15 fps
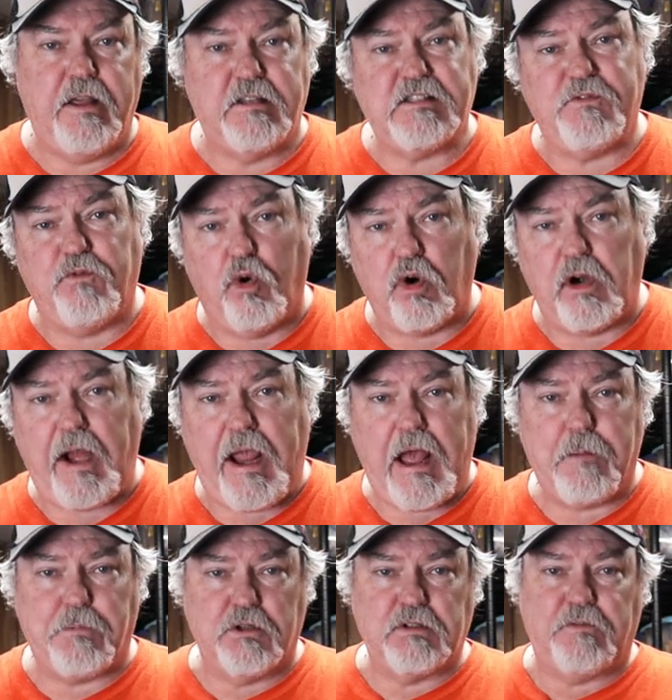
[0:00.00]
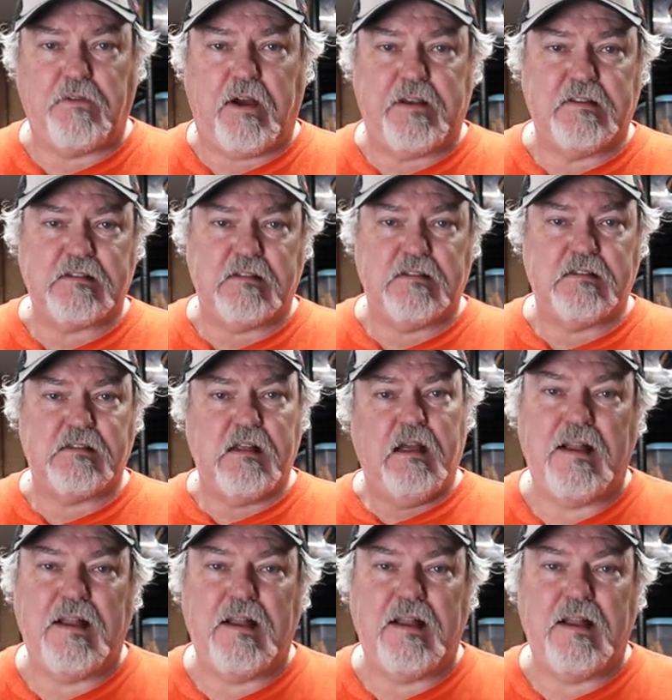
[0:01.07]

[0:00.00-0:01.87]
It's for Apple devices.